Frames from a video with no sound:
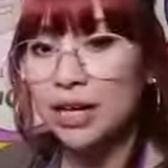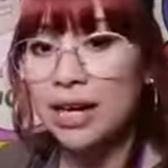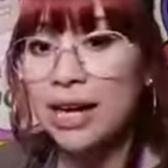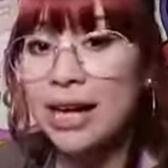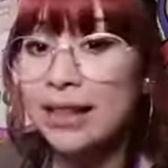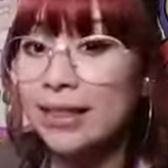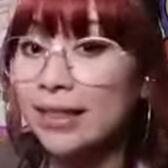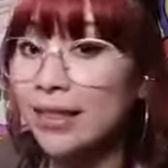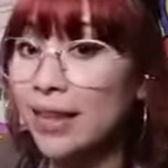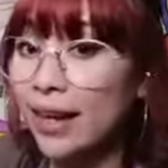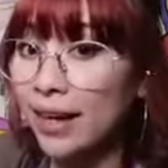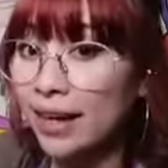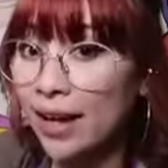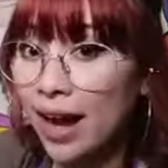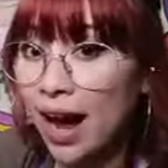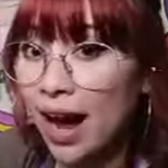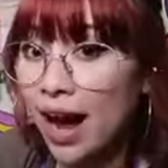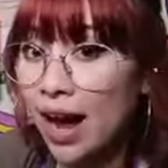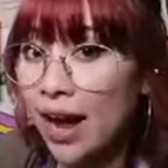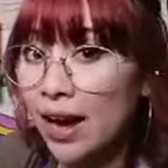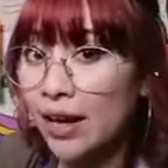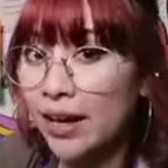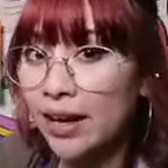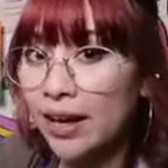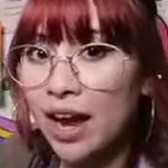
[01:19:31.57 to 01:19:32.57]
that
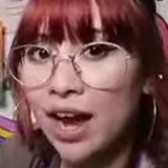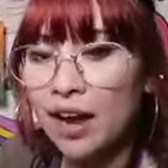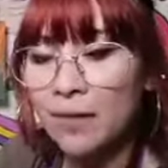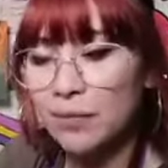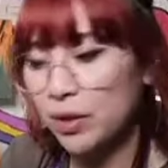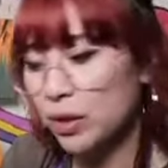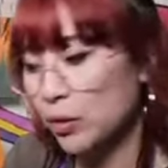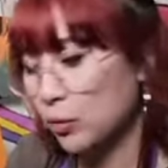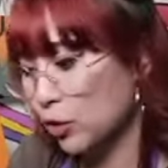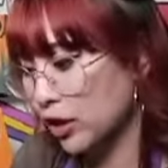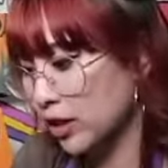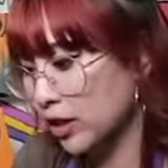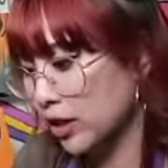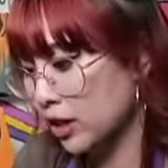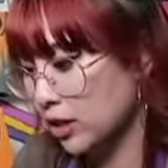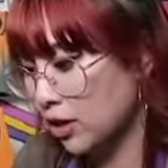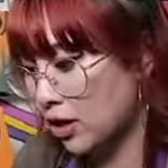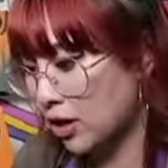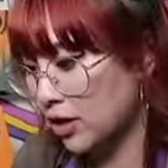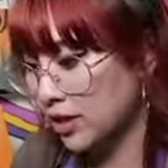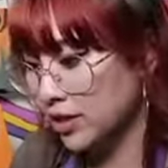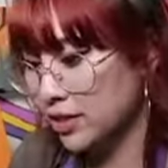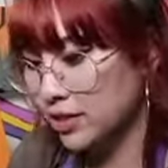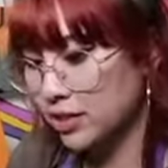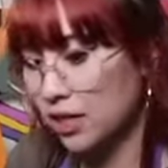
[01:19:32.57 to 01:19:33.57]
I have been working
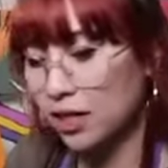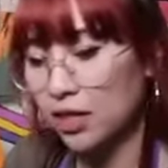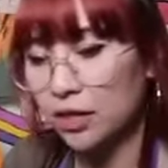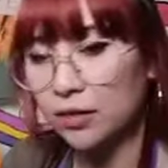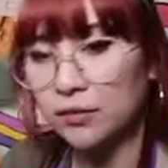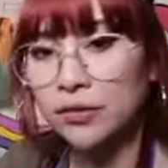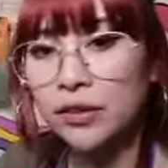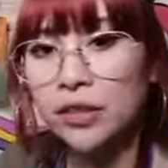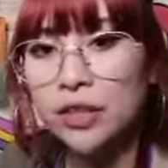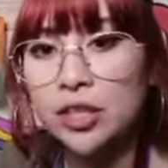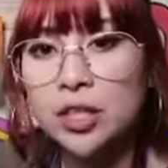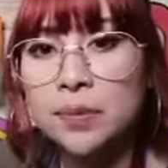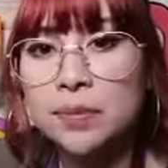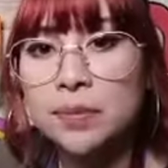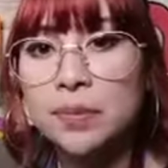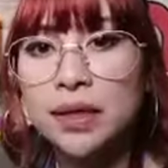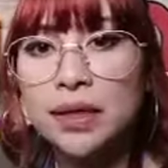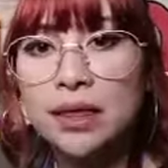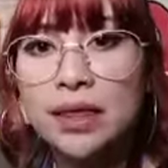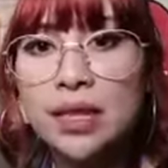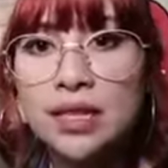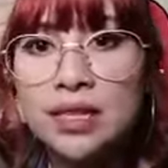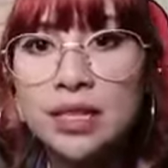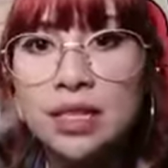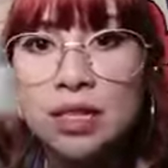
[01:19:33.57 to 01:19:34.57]
on. It's not yet finished, but this is